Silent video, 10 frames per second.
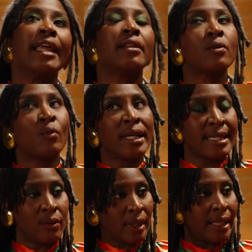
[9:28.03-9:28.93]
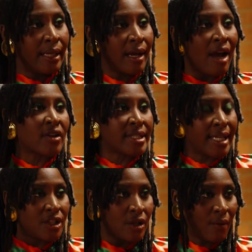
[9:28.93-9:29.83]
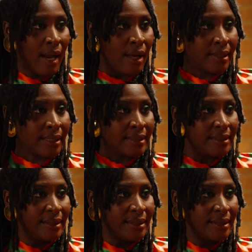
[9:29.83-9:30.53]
And there wasn't really any conversation around it.